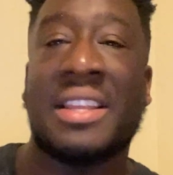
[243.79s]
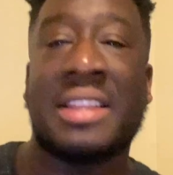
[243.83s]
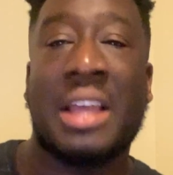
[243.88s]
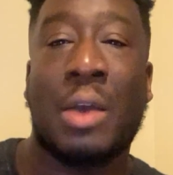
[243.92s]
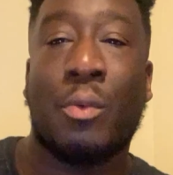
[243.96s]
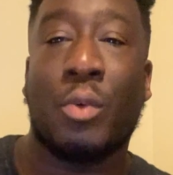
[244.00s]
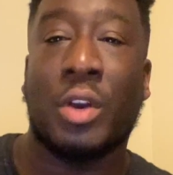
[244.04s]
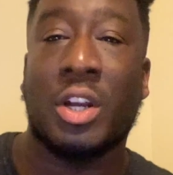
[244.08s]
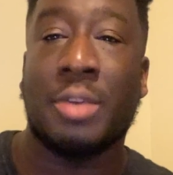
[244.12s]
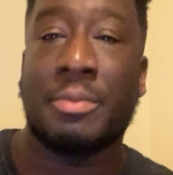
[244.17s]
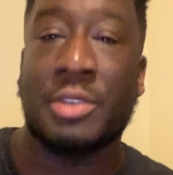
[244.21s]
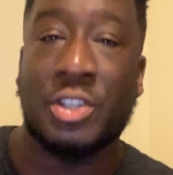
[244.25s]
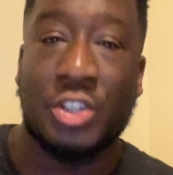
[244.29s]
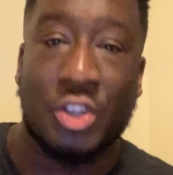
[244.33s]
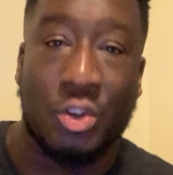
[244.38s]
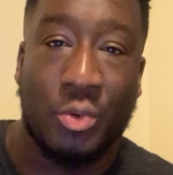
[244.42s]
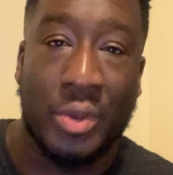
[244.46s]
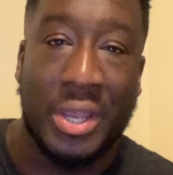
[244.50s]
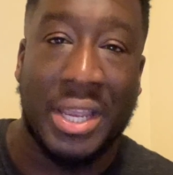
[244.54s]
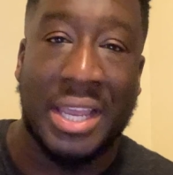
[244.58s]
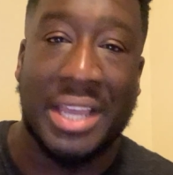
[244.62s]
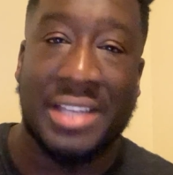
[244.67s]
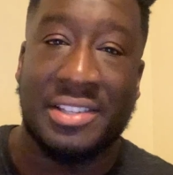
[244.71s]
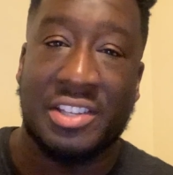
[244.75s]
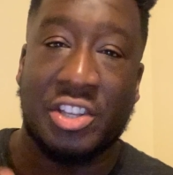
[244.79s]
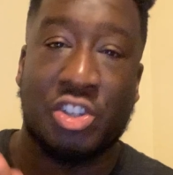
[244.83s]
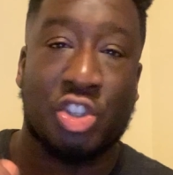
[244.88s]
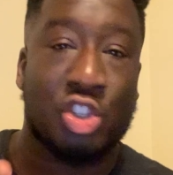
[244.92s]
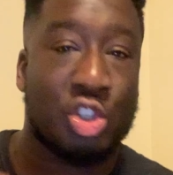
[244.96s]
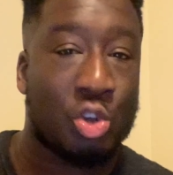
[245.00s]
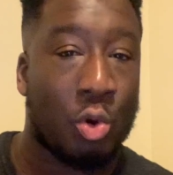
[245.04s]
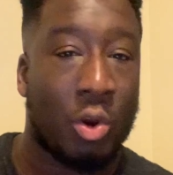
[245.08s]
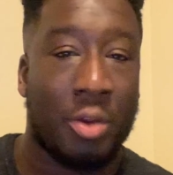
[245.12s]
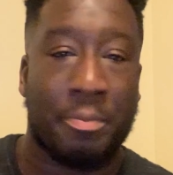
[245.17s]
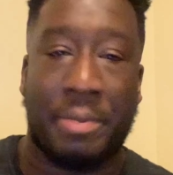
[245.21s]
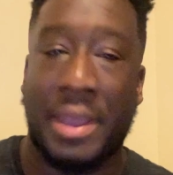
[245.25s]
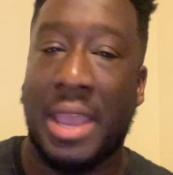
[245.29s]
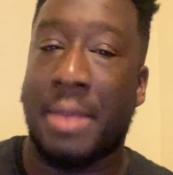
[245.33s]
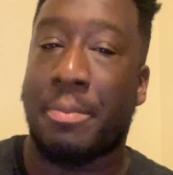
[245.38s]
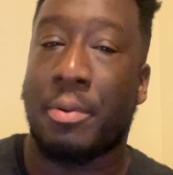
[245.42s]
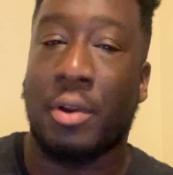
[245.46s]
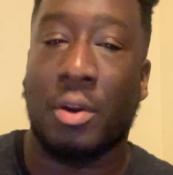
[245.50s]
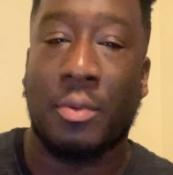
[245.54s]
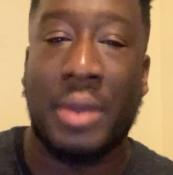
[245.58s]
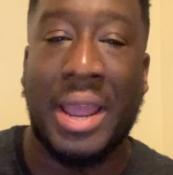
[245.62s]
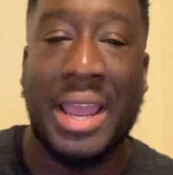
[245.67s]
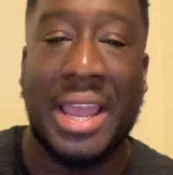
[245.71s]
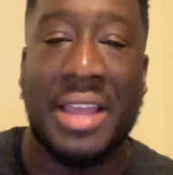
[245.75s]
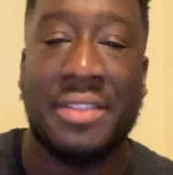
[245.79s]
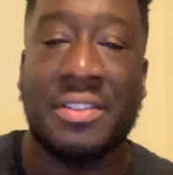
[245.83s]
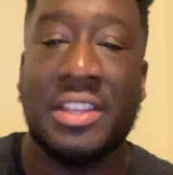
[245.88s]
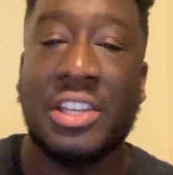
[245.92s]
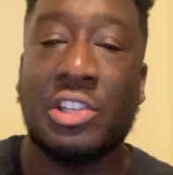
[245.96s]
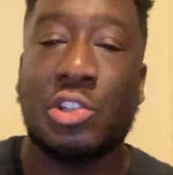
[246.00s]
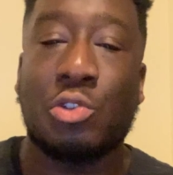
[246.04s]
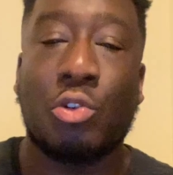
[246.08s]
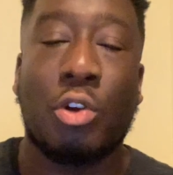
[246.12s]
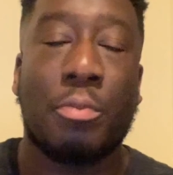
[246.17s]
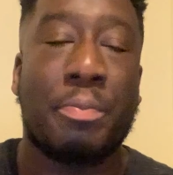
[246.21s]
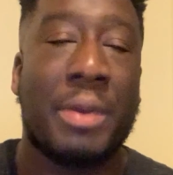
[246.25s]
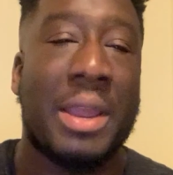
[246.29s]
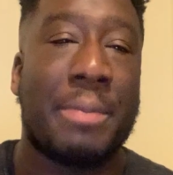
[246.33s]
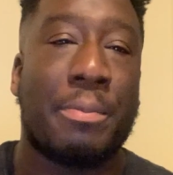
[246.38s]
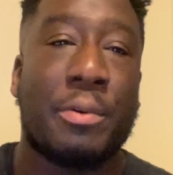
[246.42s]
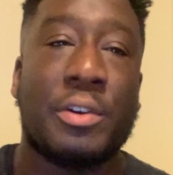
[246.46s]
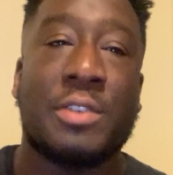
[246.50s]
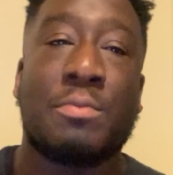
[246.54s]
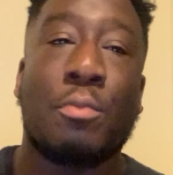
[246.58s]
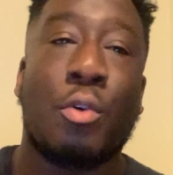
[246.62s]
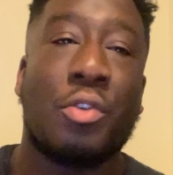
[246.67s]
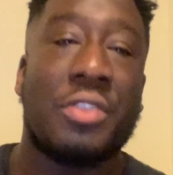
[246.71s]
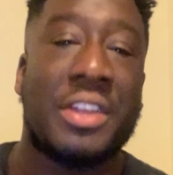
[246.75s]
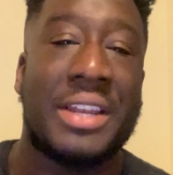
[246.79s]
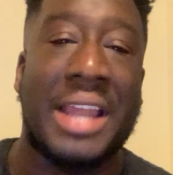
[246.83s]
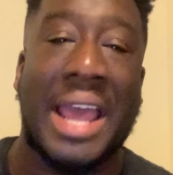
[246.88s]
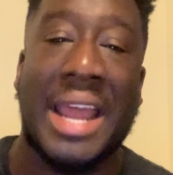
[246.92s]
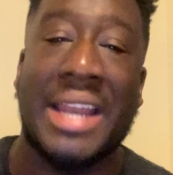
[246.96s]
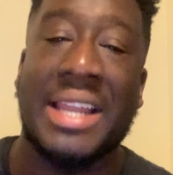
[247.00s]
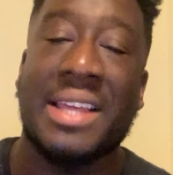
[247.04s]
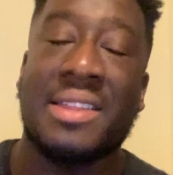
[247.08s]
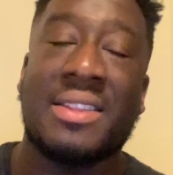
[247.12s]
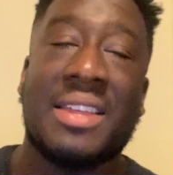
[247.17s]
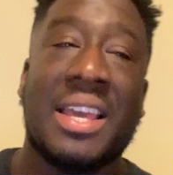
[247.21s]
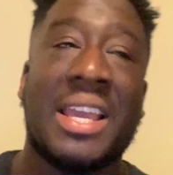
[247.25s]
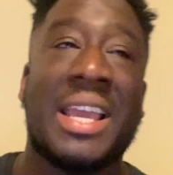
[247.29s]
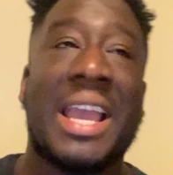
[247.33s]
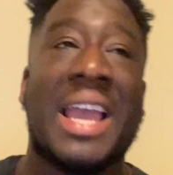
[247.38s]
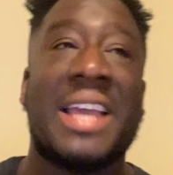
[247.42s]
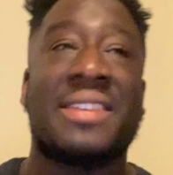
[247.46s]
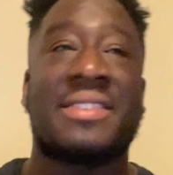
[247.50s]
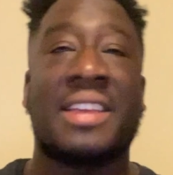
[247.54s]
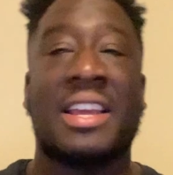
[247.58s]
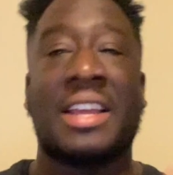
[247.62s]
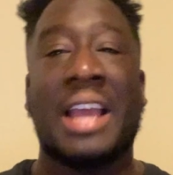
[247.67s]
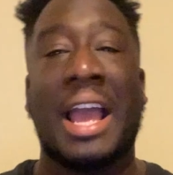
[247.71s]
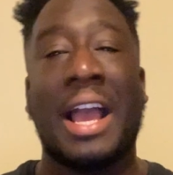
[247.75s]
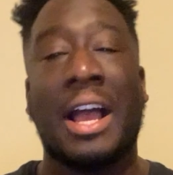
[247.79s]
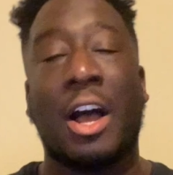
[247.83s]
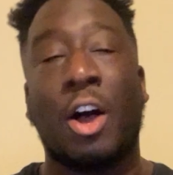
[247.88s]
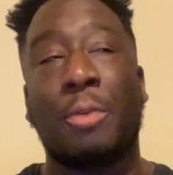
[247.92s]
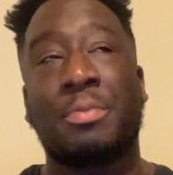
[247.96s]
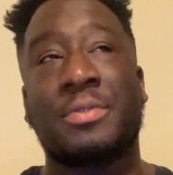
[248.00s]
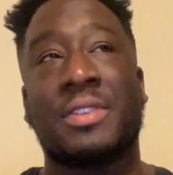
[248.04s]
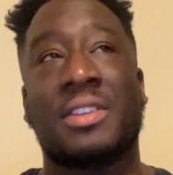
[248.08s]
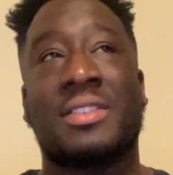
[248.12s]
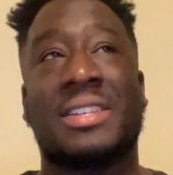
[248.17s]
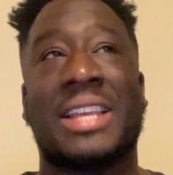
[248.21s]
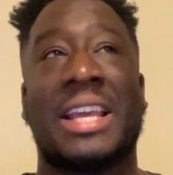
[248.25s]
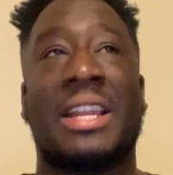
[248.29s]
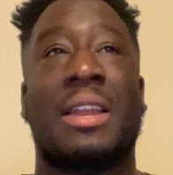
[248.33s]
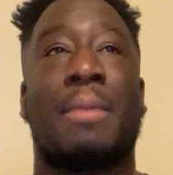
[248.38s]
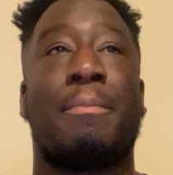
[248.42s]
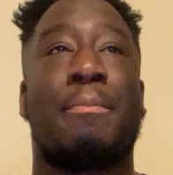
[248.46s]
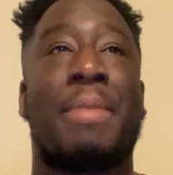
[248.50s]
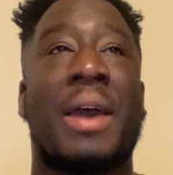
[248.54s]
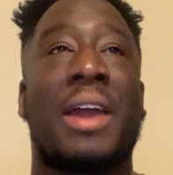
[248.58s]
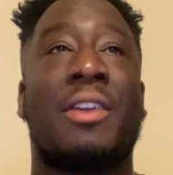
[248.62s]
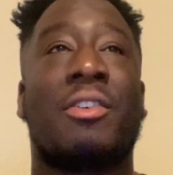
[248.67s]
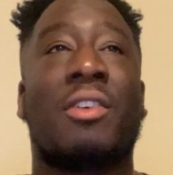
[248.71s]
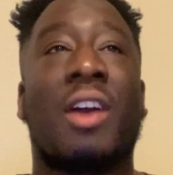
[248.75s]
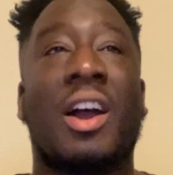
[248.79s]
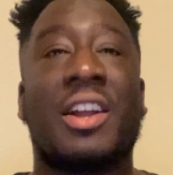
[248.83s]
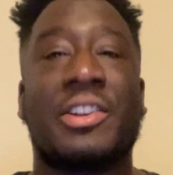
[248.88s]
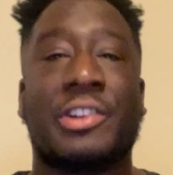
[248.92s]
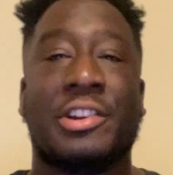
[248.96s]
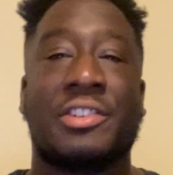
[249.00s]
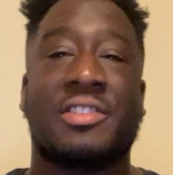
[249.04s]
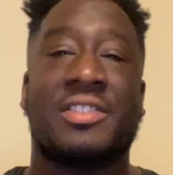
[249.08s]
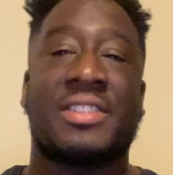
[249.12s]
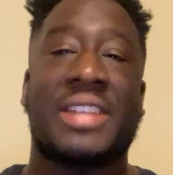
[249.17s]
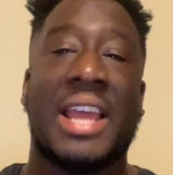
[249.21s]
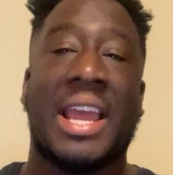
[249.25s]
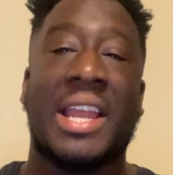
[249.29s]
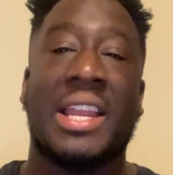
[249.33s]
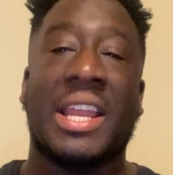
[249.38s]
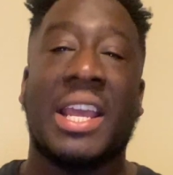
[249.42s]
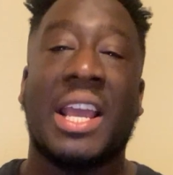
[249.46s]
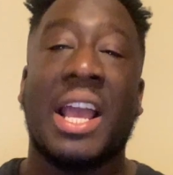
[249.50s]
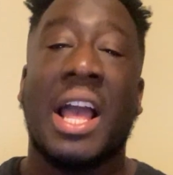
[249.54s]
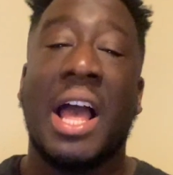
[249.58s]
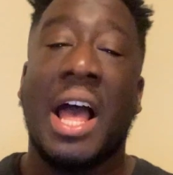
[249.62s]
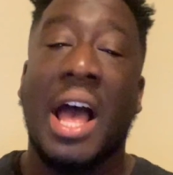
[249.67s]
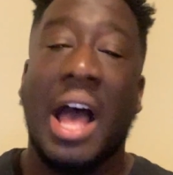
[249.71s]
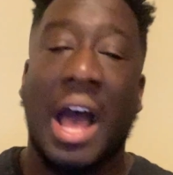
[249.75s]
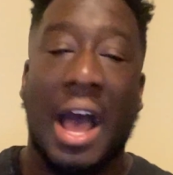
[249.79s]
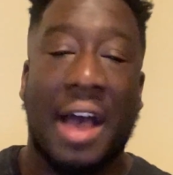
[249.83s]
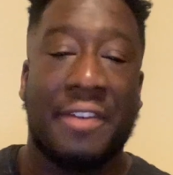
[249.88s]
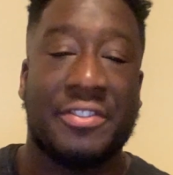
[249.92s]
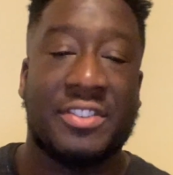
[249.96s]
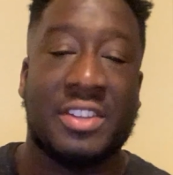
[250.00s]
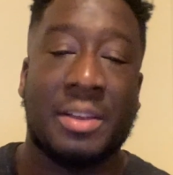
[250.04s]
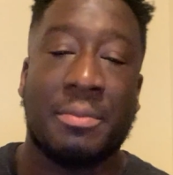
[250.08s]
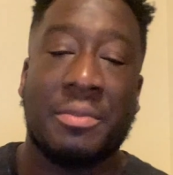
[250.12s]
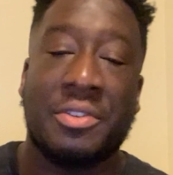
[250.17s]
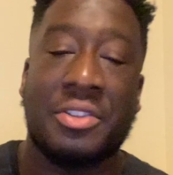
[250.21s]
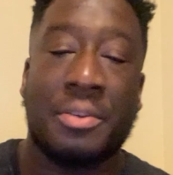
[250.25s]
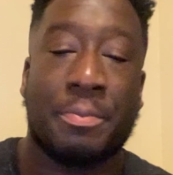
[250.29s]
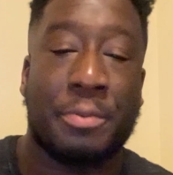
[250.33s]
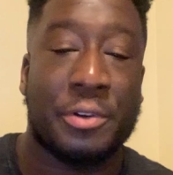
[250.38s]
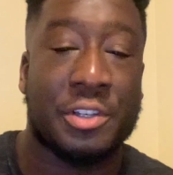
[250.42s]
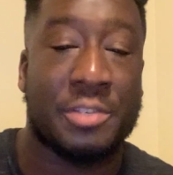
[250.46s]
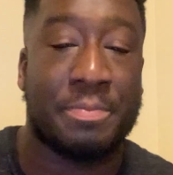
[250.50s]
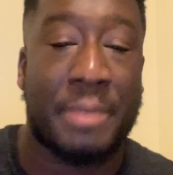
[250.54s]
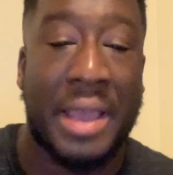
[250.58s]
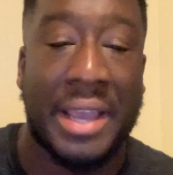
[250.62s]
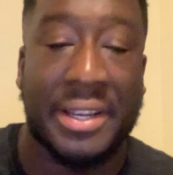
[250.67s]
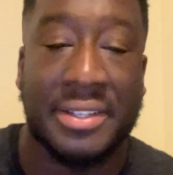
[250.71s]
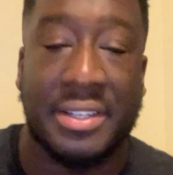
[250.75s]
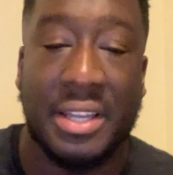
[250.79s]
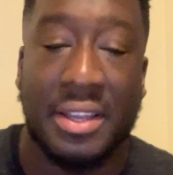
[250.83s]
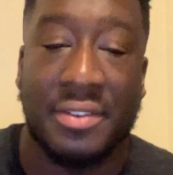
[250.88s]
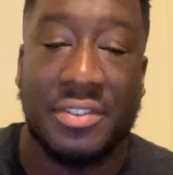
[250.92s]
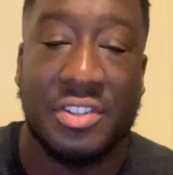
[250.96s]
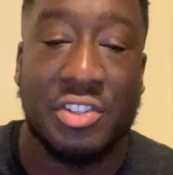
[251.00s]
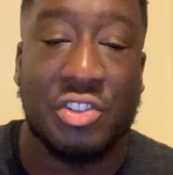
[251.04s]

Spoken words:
that we're going to be doing is a short paper, right? And these short papers, more than anything, is it helps us get a better understanding of some of the perspectives.